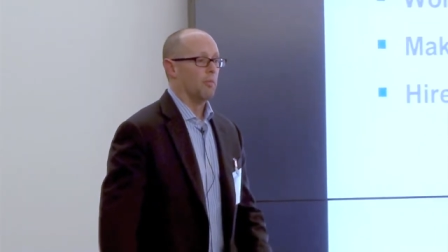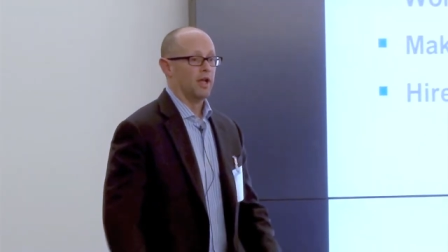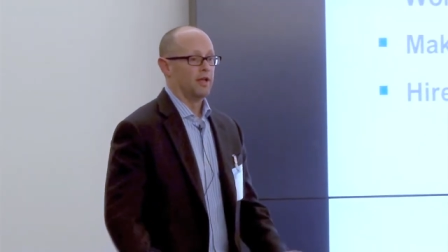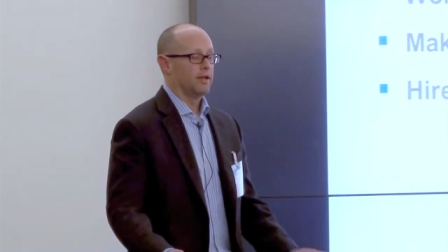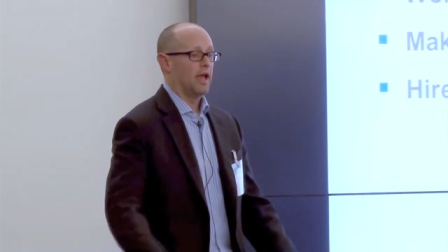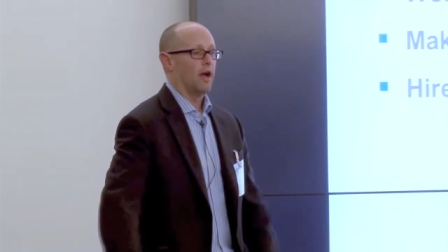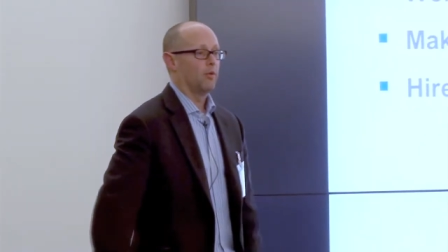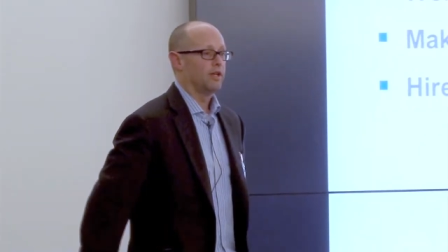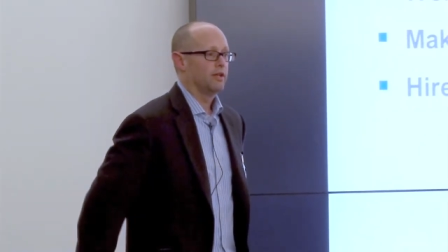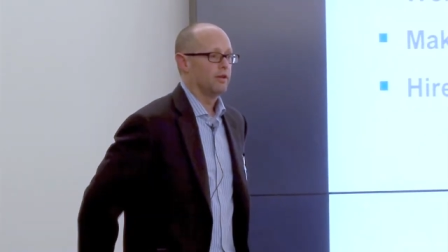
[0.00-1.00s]
Um, yeah,
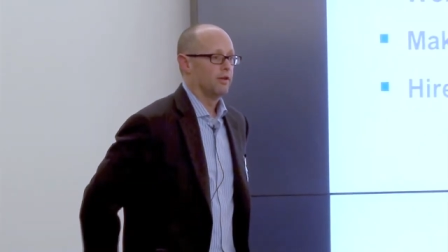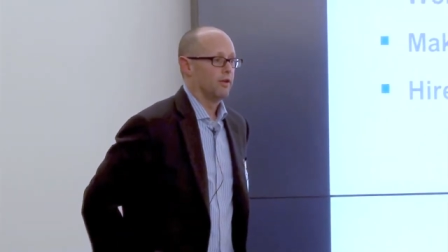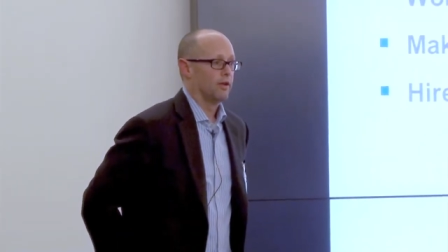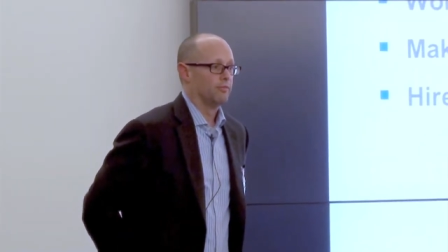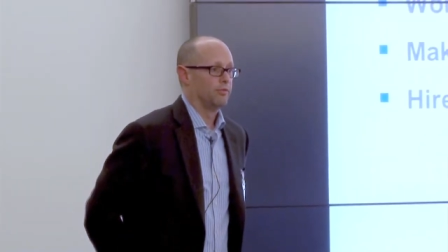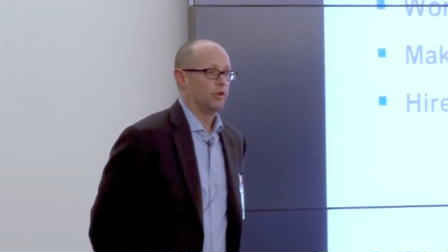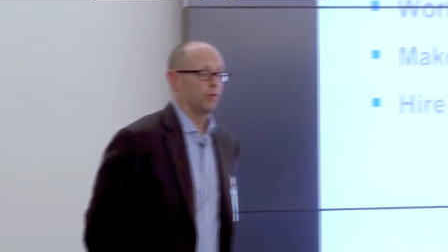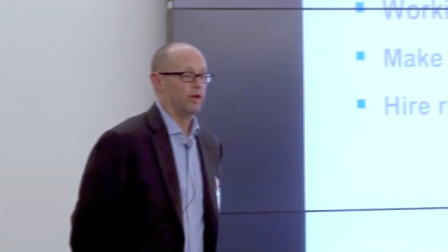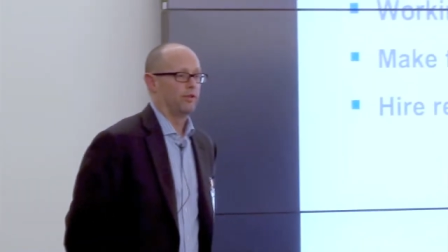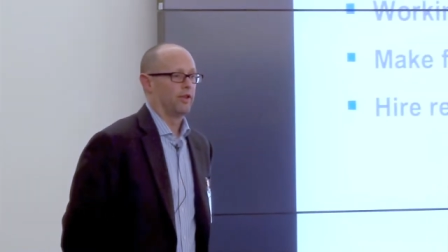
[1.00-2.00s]
we didn't uh,
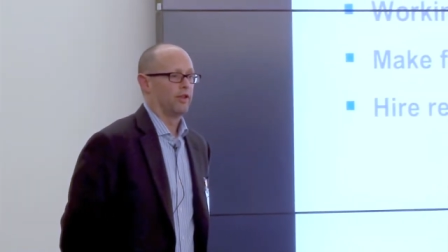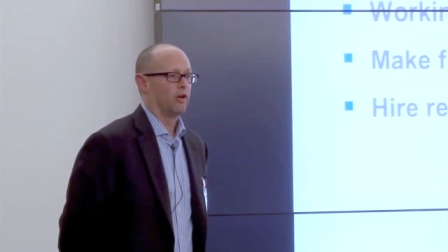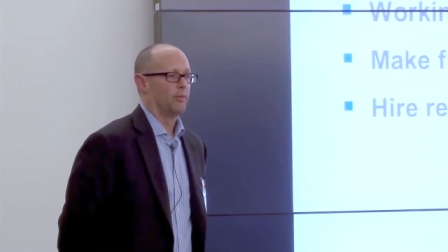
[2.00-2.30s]
do anything there.